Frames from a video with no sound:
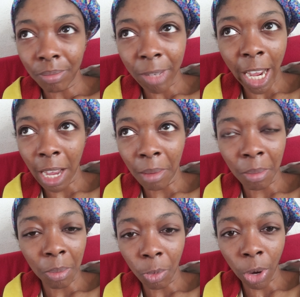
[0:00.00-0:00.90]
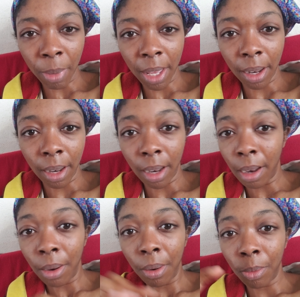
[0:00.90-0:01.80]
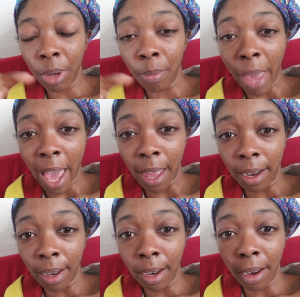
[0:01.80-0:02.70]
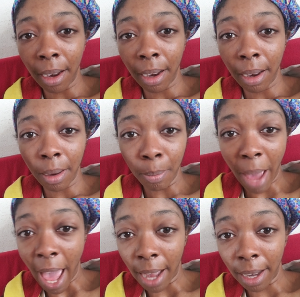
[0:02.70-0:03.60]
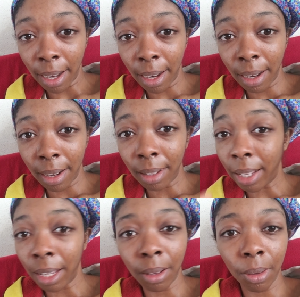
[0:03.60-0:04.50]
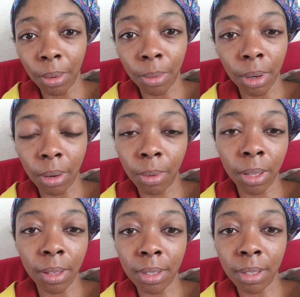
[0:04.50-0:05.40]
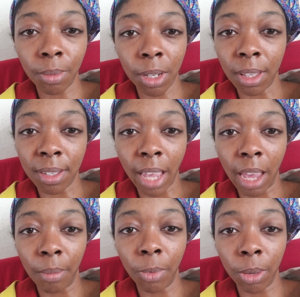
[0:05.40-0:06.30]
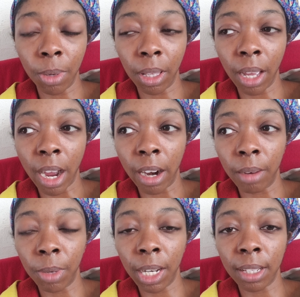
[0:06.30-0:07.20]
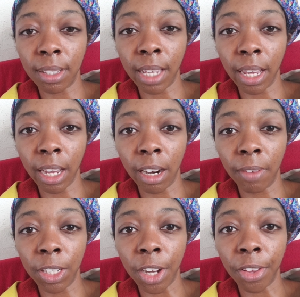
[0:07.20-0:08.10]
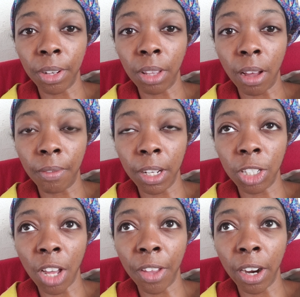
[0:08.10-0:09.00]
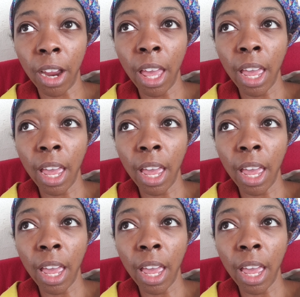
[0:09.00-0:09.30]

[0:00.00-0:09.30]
name women, women, men. Like, we're we're the we're the same. We really are, and we need to take care of each other and love each other,